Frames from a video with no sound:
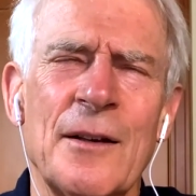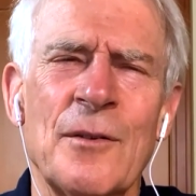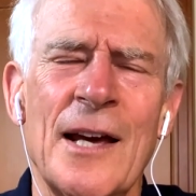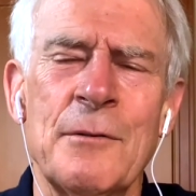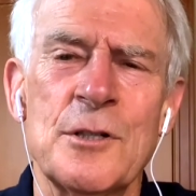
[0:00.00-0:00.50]

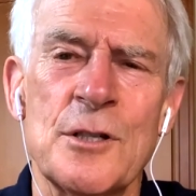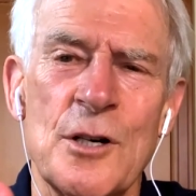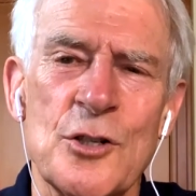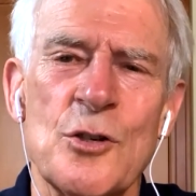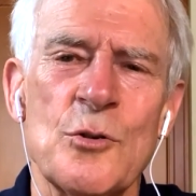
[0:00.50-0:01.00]
languages that
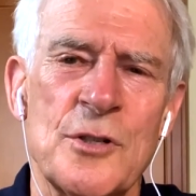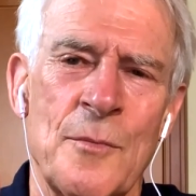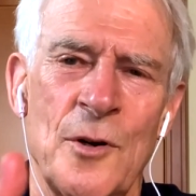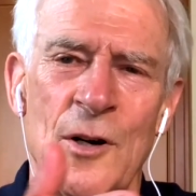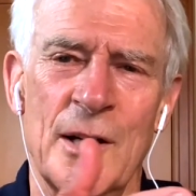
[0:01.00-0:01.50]
are so
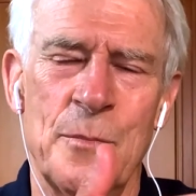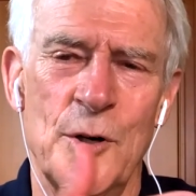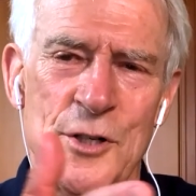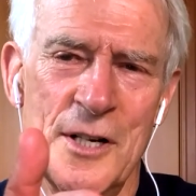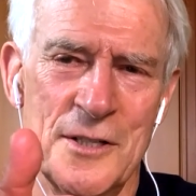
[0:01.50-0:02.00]
similar, like
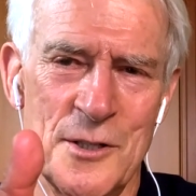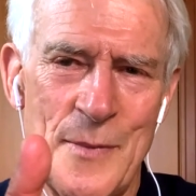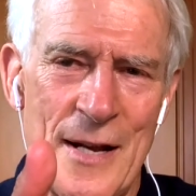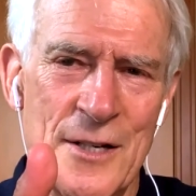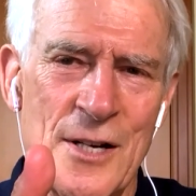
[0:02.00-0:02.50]
Portuguese and
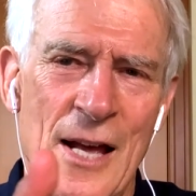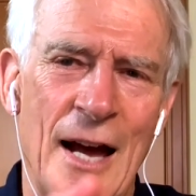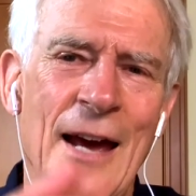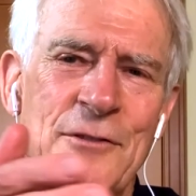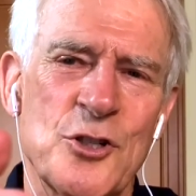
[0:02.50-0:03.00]
Spanish.
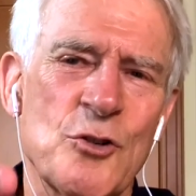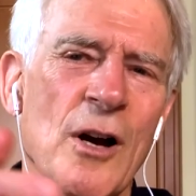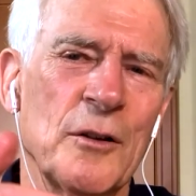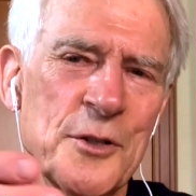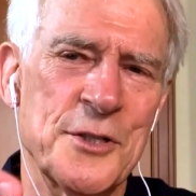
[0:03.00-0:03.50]
I have to
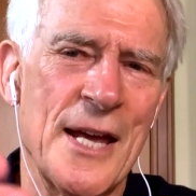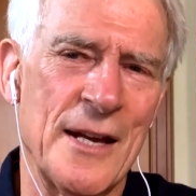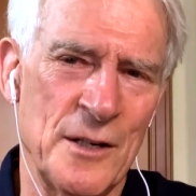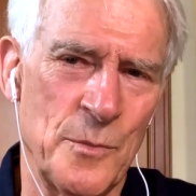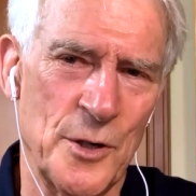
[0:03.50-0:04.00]
struggle to stay
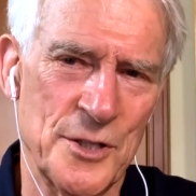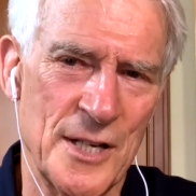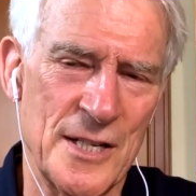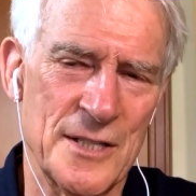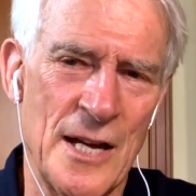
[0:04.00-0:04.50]
into
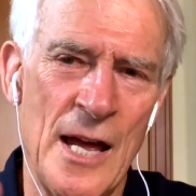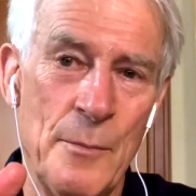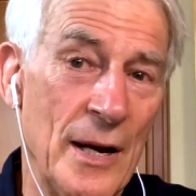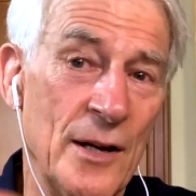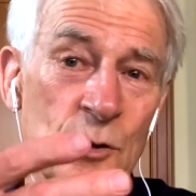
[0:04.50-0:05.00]
Portuguese,
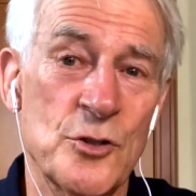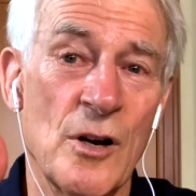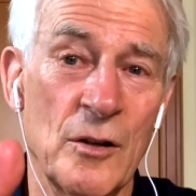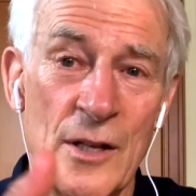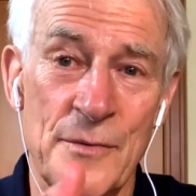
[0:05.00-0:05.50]
but I don't
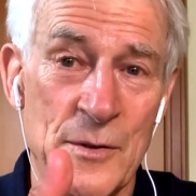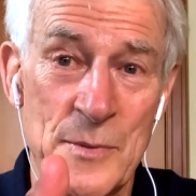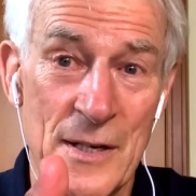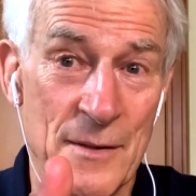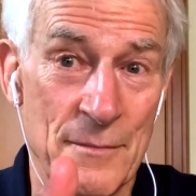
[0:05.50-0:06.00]
struggle if I'm
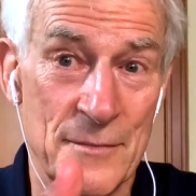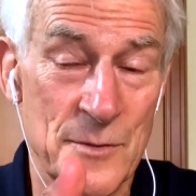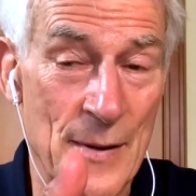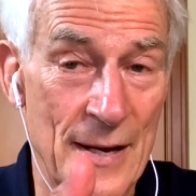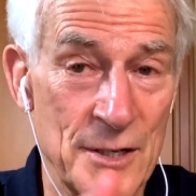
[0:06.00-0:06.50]
speaking
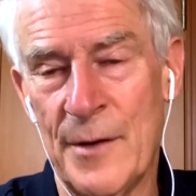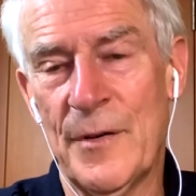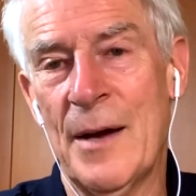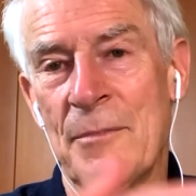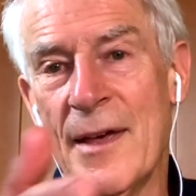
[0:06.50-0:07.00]
Spanish. If
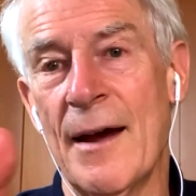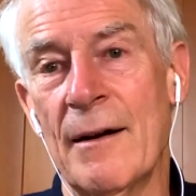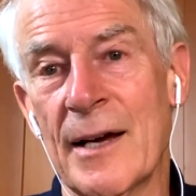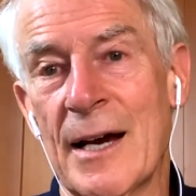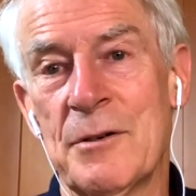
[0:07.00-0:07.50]
I'm
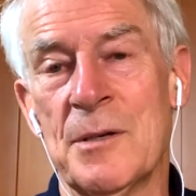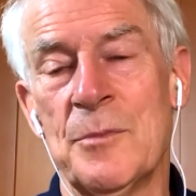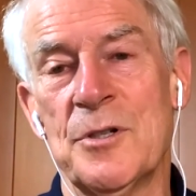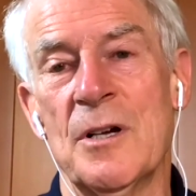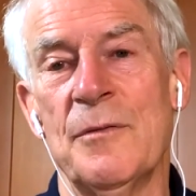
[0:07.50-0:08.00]
there, like I was in
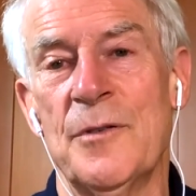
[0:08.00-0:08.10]
Brazil